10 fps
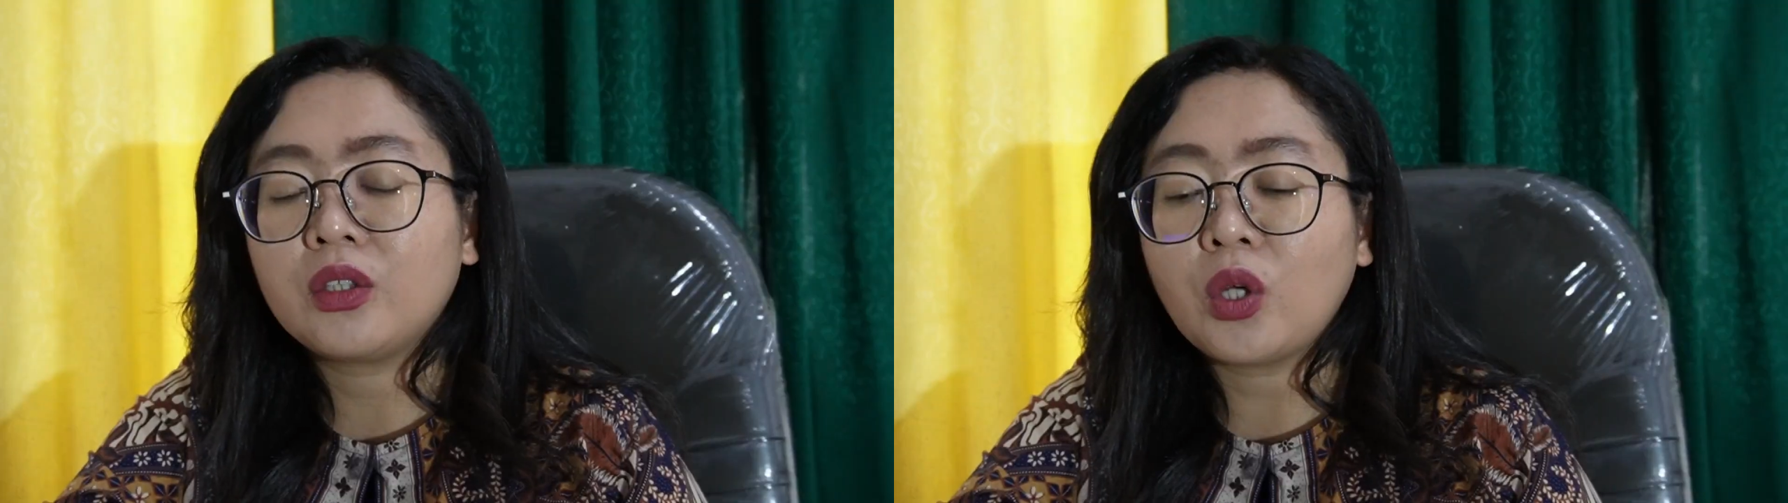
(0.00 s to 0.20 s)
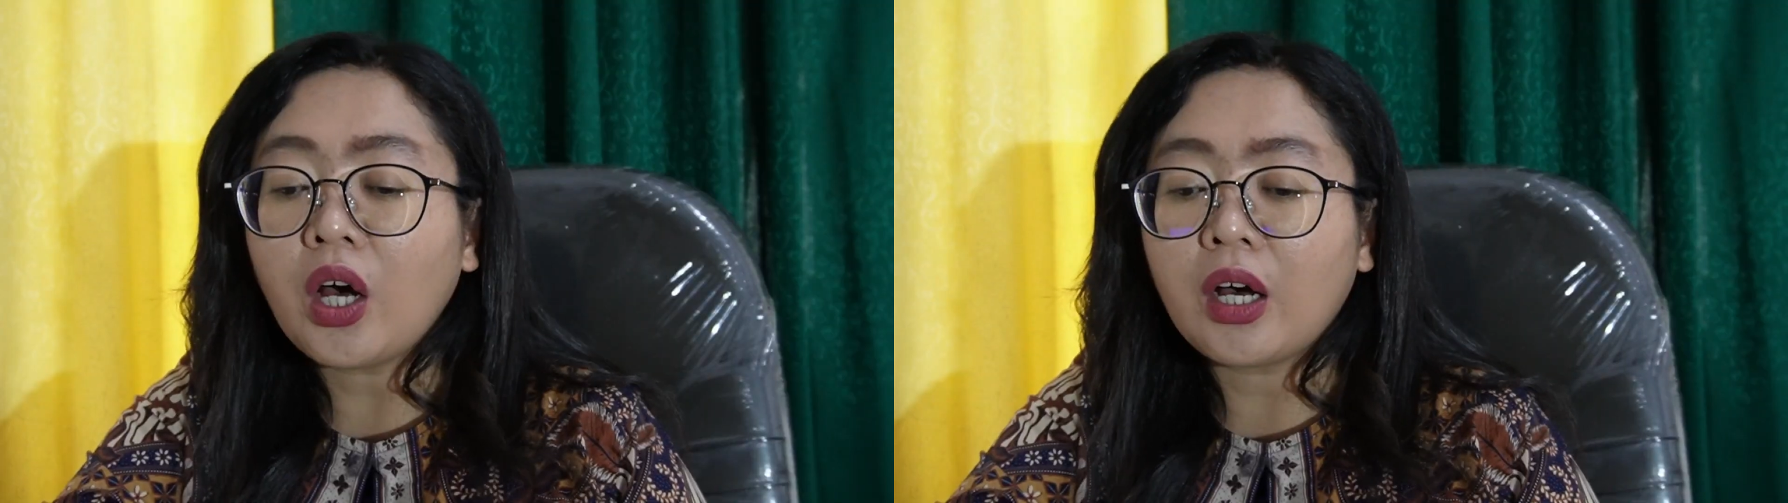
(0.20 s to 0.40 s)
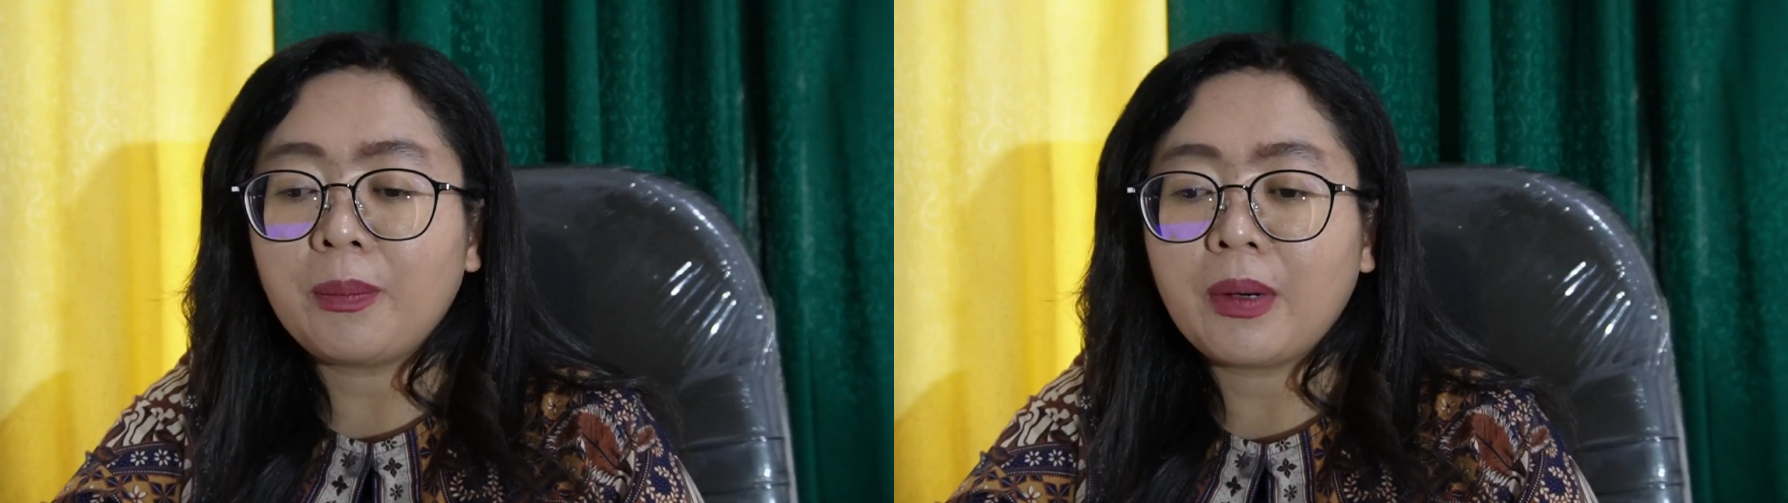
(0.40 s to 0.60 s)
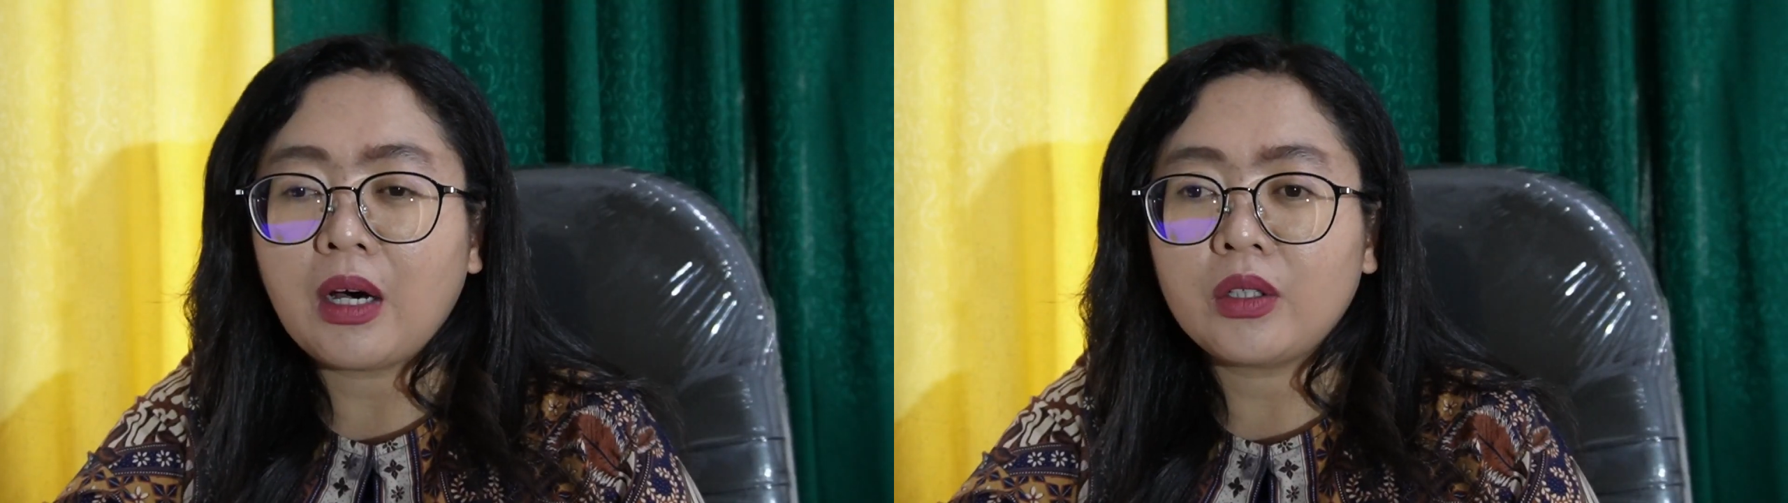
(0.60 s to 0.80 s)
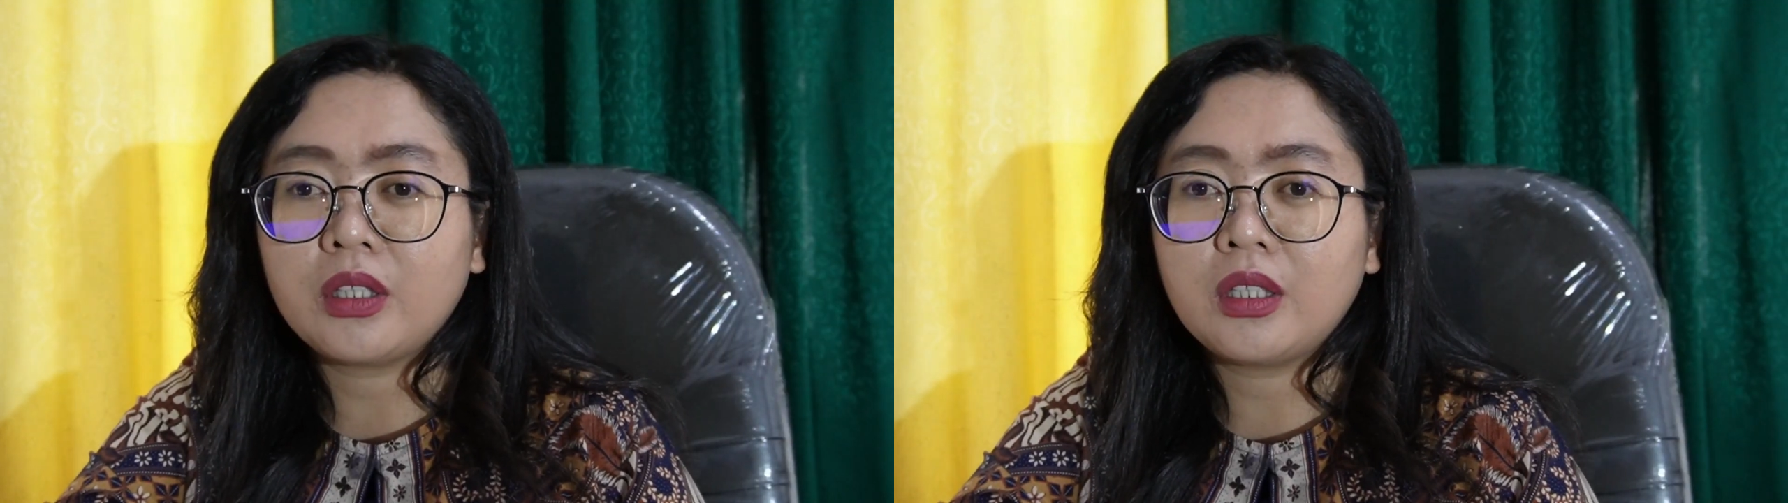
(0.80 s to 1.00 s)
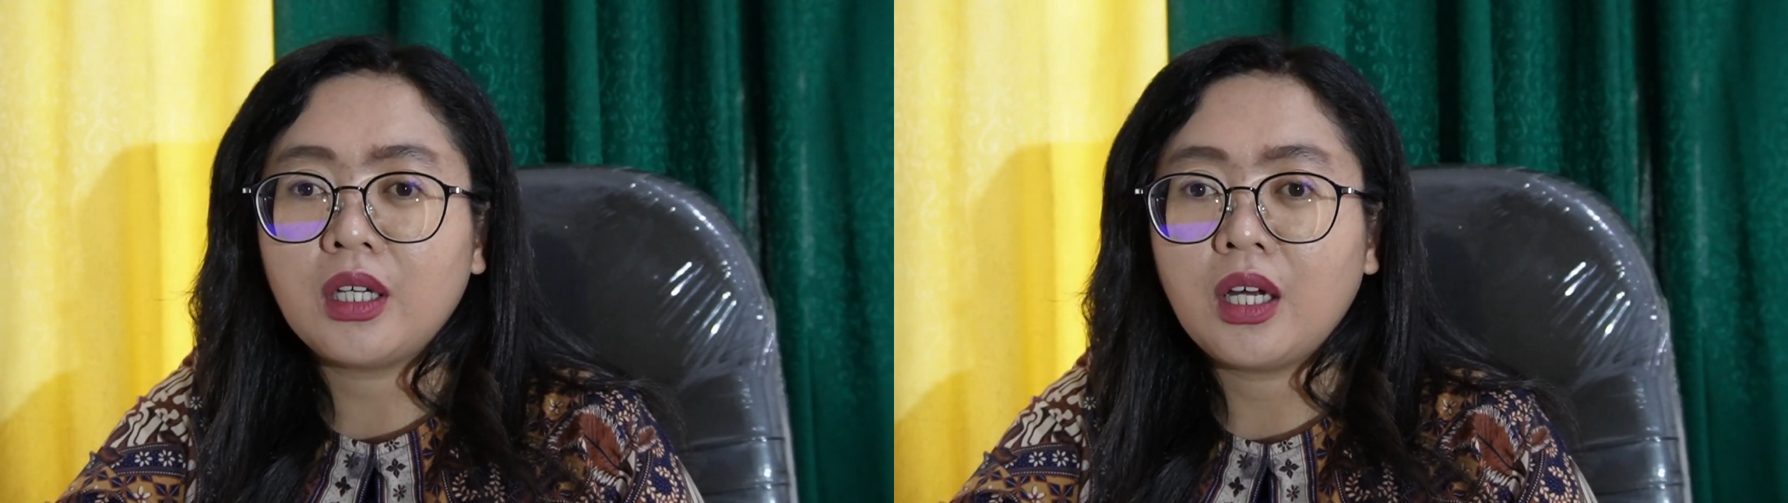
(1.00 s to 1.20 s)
talk about